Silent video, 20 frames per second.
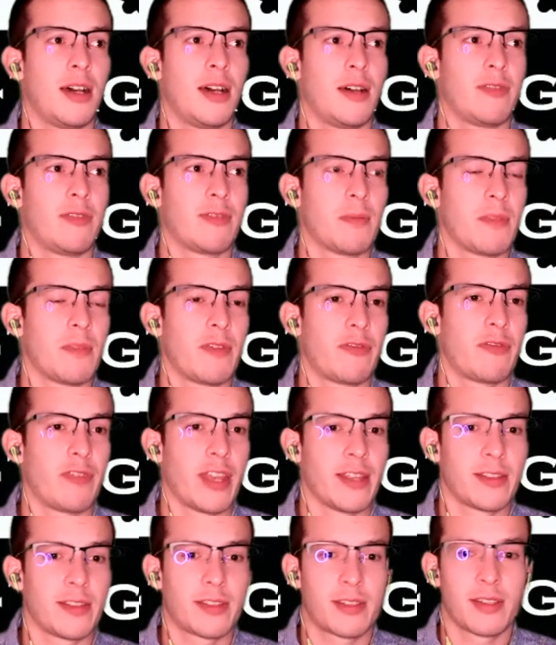from the
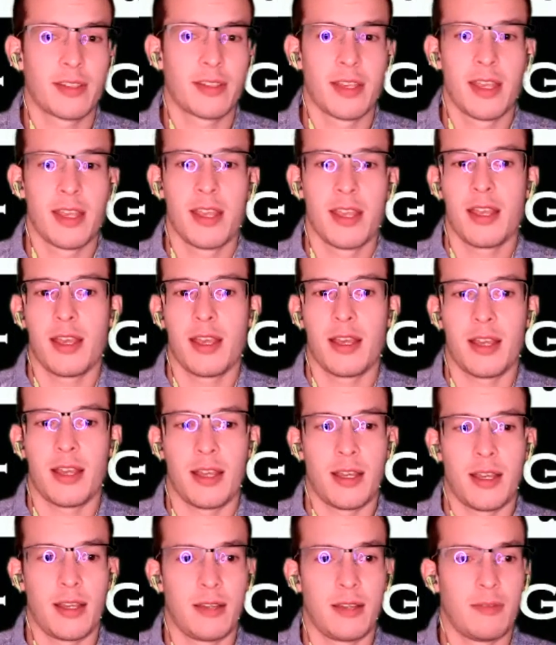fence.
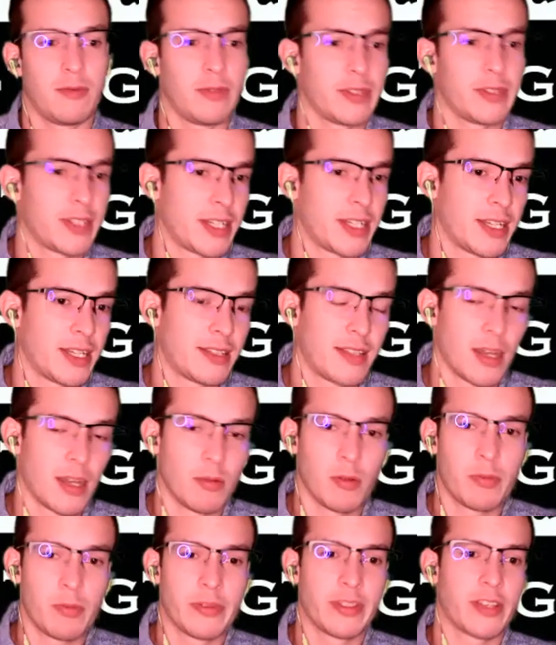Was in a
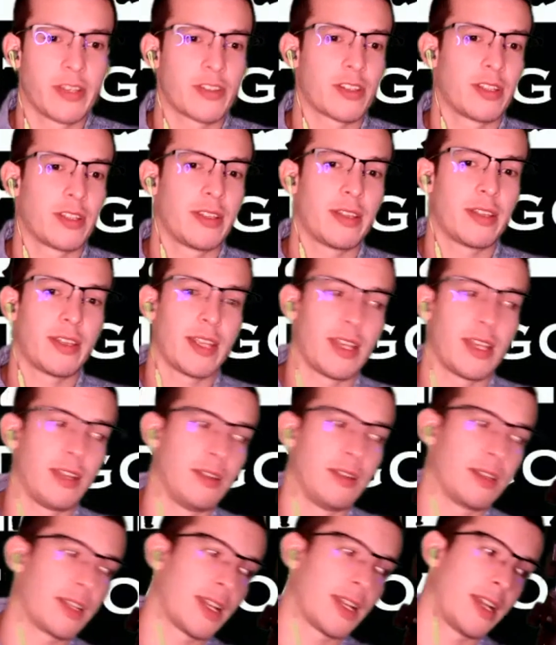double position,
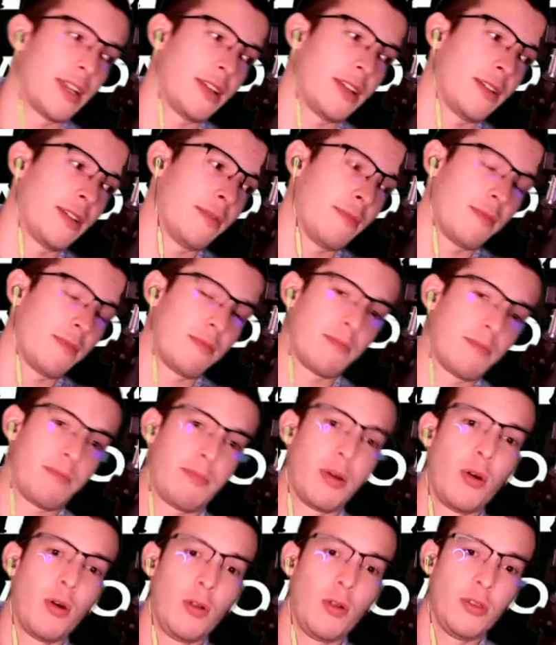then kind of
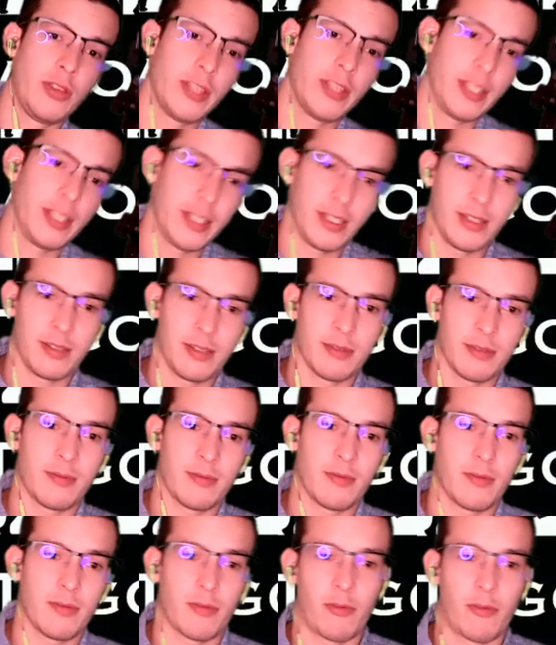pulled the
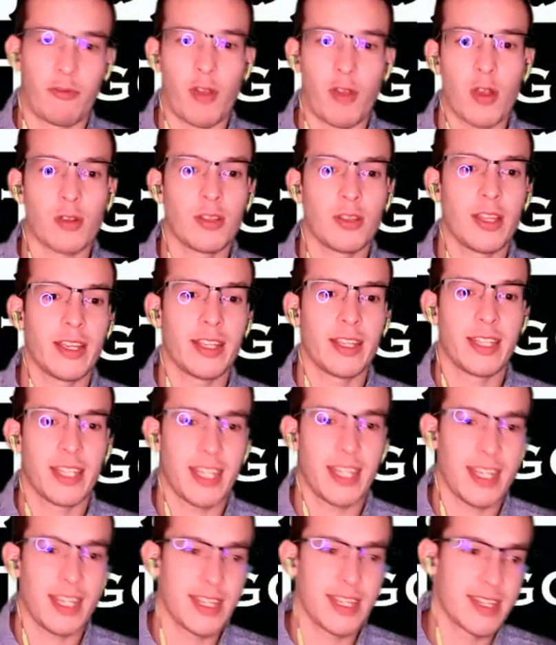far leg
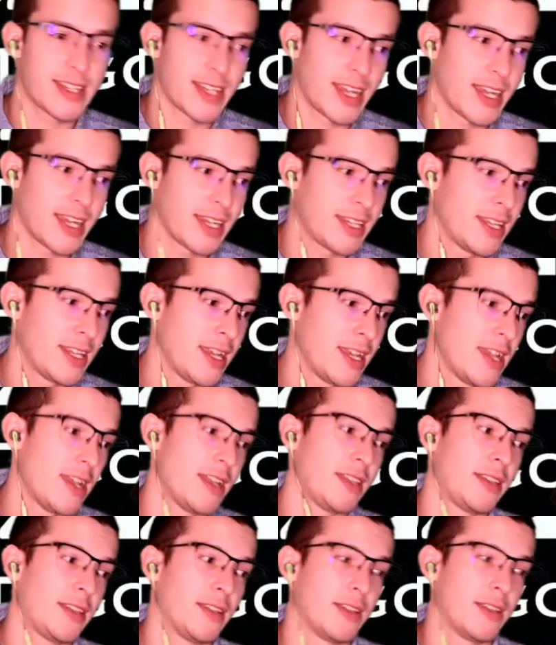inside
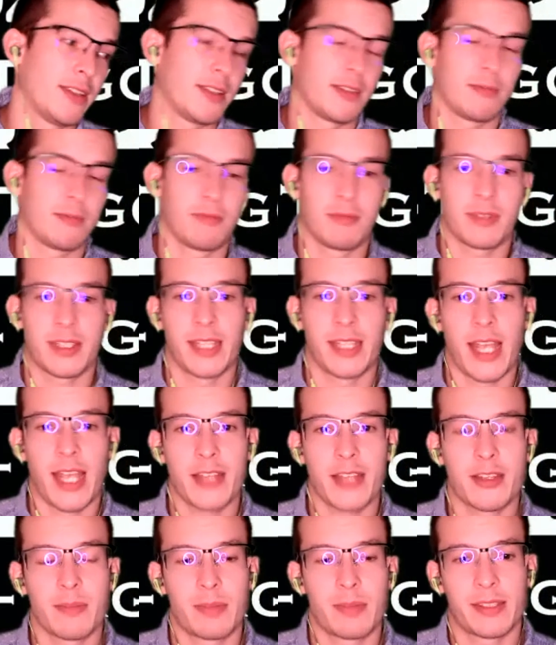to
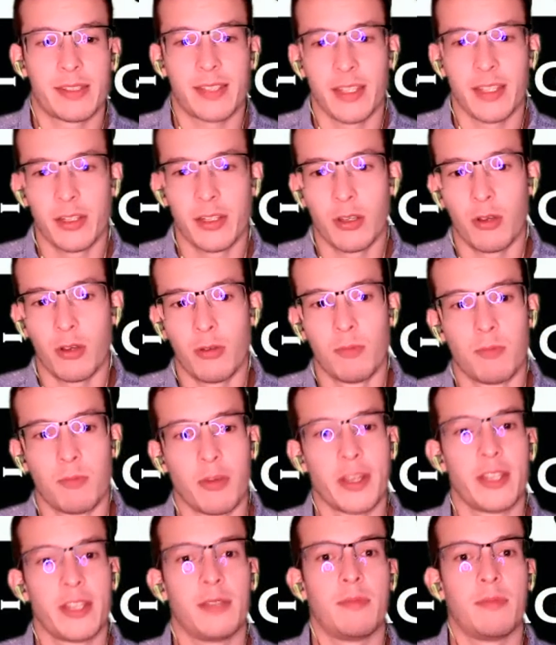snatch up the single,
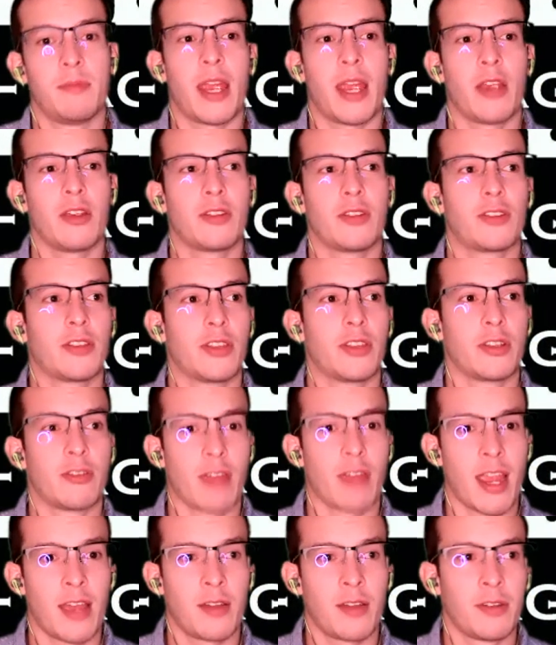bring in Marion to the
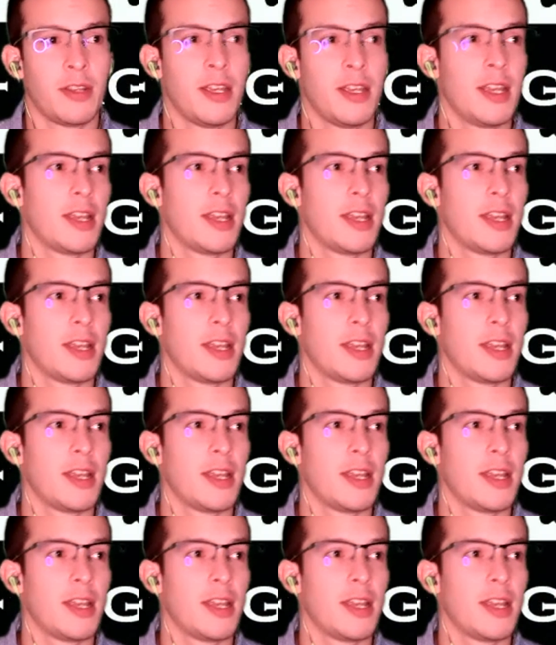ground,